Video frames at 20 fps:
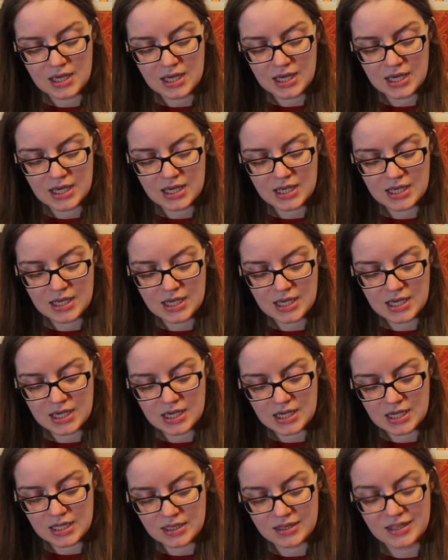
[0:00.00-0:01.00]
It
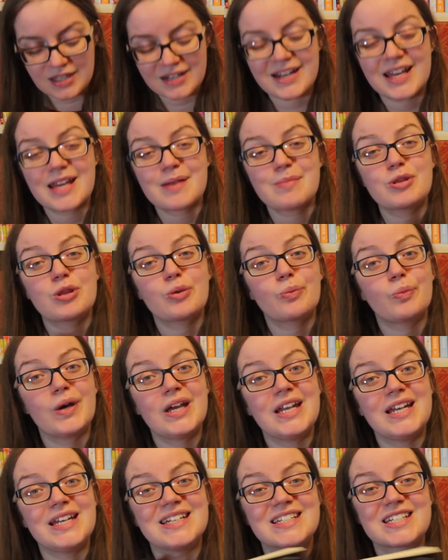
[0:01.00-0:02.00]
is The Name of the
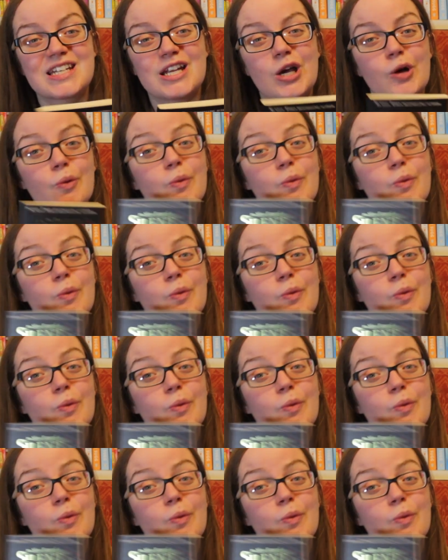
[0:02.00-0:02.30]
Wind.